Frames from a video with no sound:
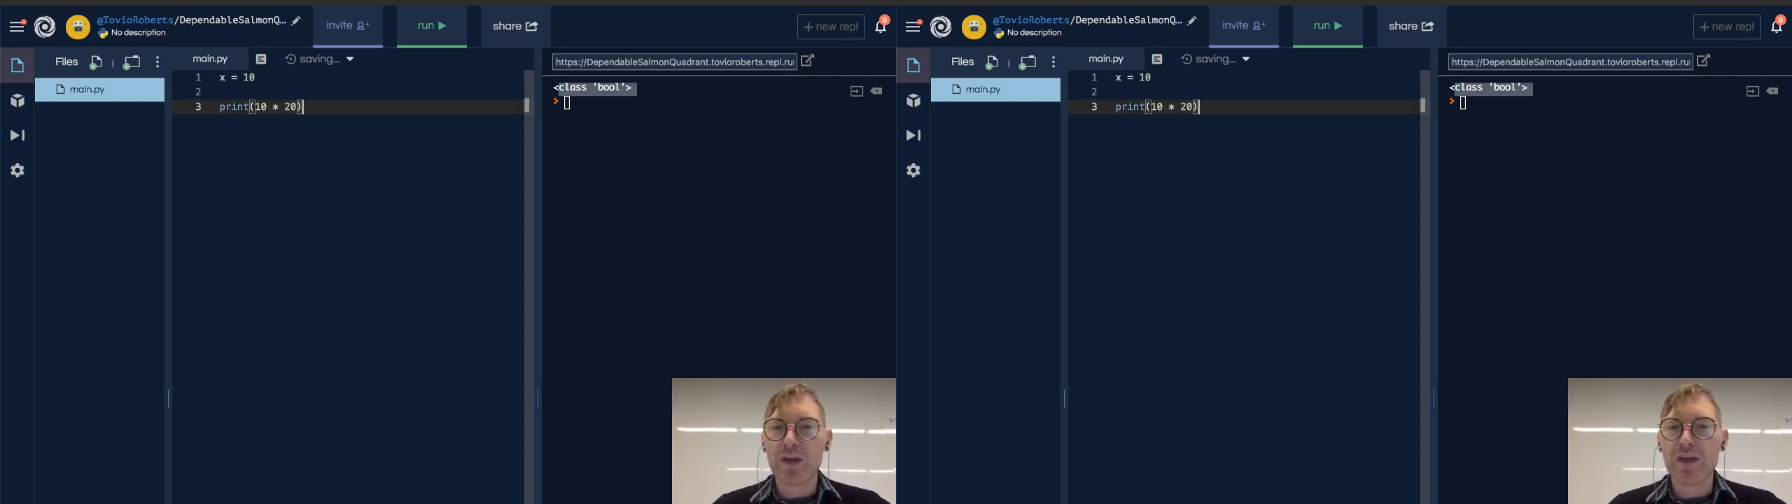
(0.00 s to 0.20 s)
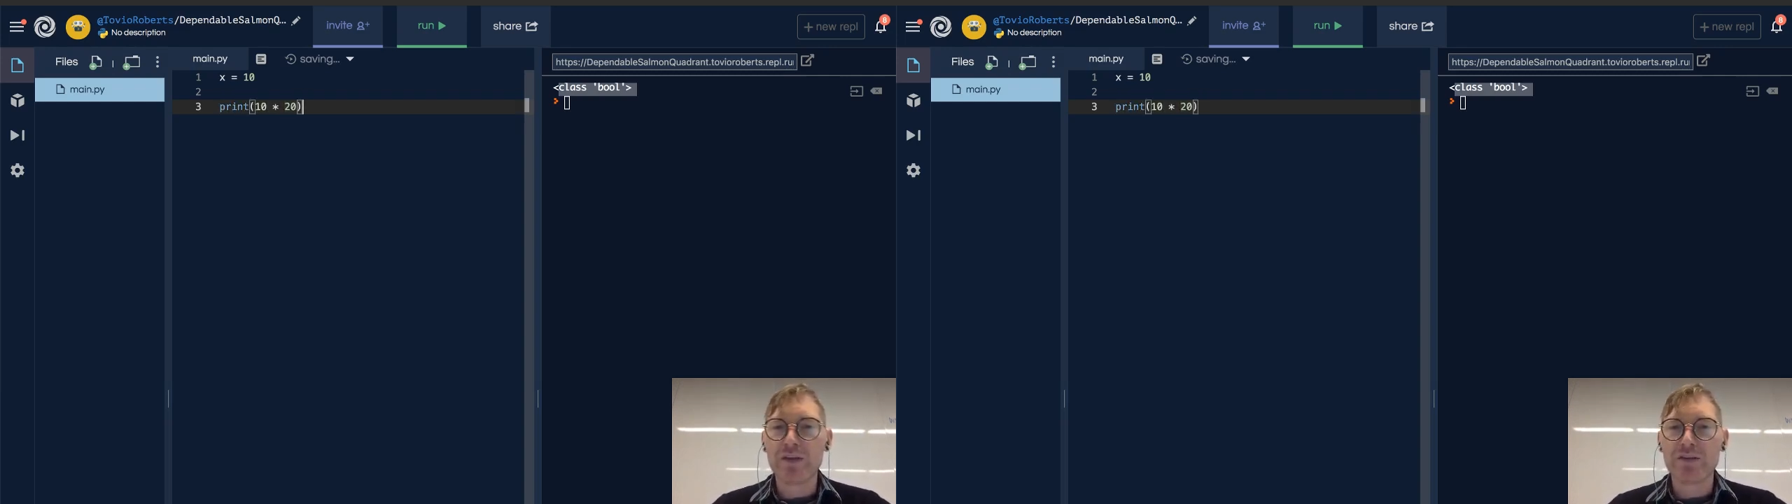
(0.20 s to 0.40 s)

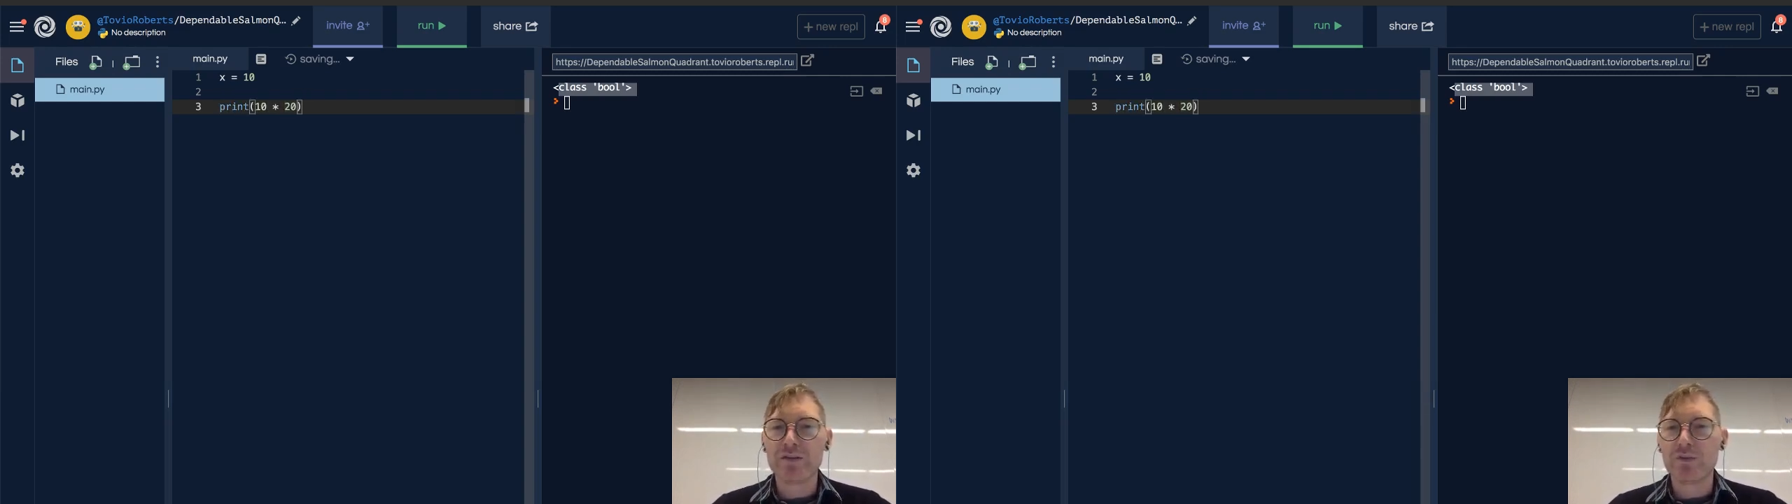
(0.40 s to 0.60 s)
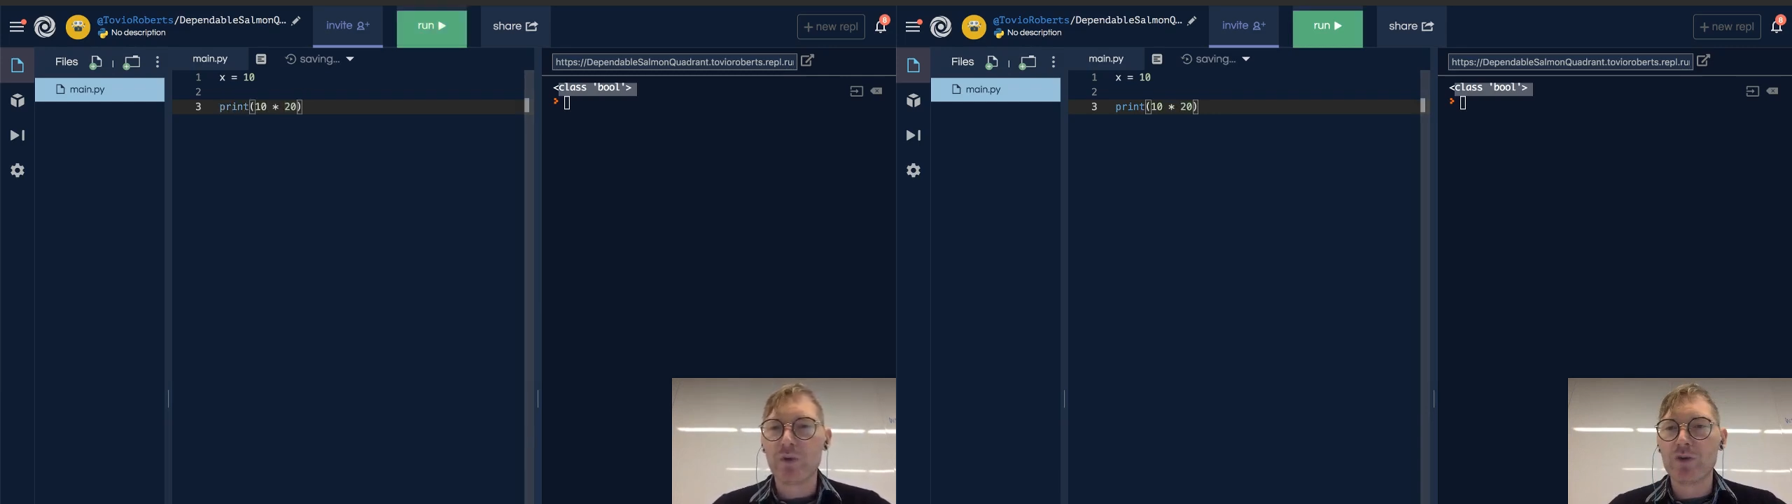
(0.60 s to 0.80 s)
get
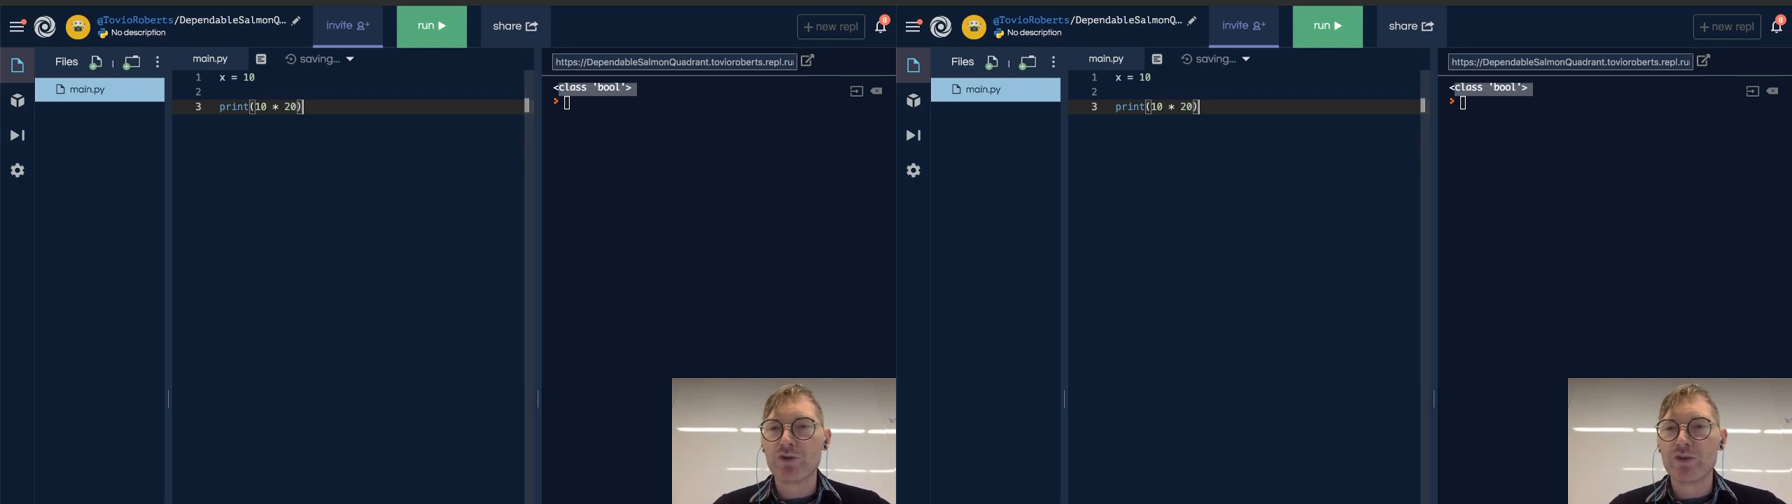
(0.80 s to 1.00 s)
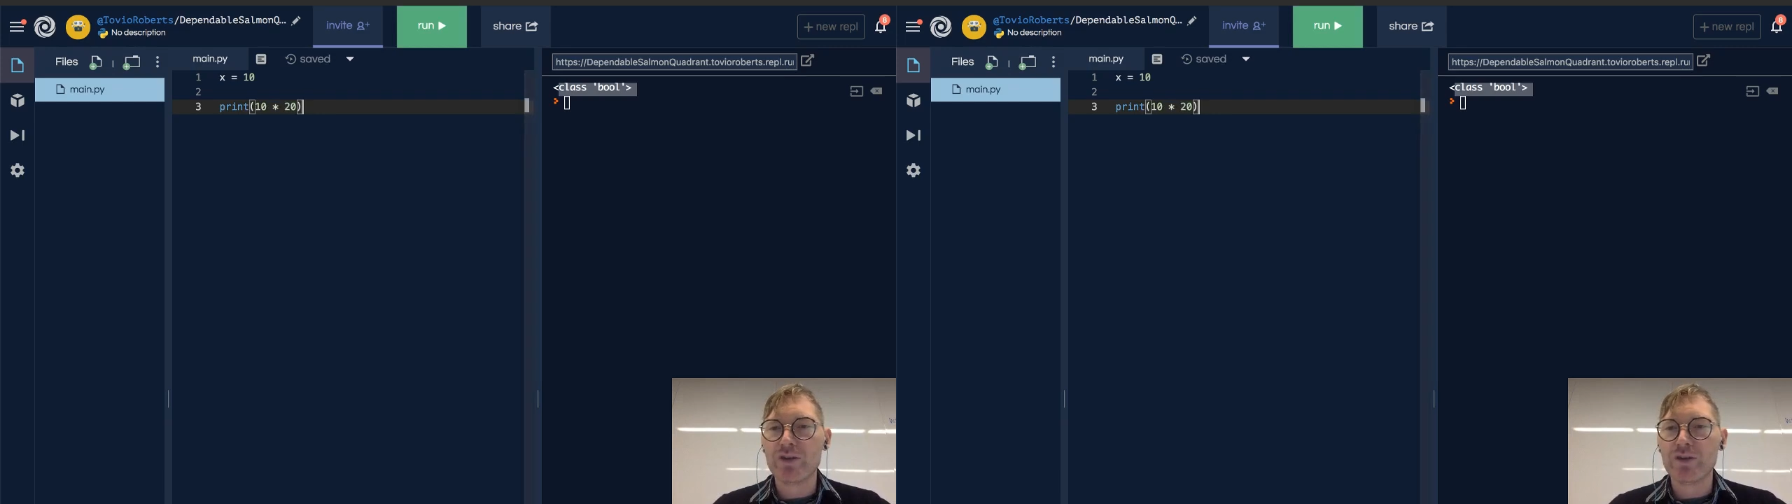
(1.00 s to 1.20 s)

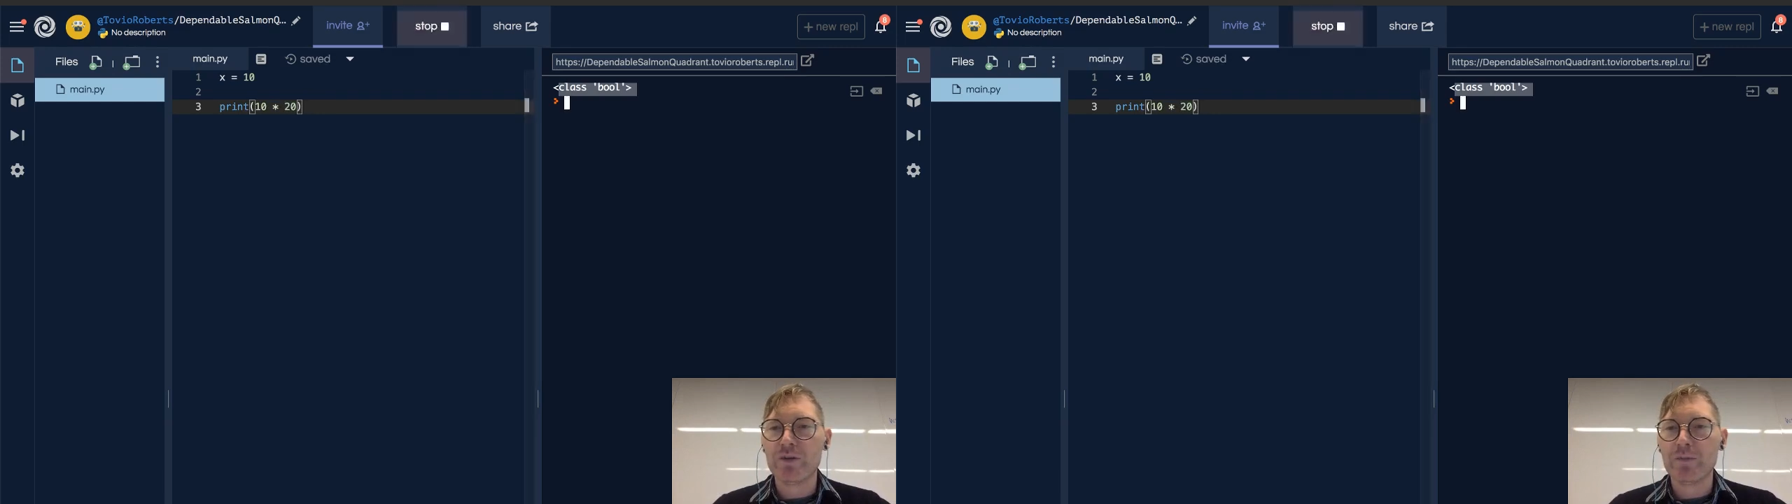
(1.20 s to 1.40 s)
200.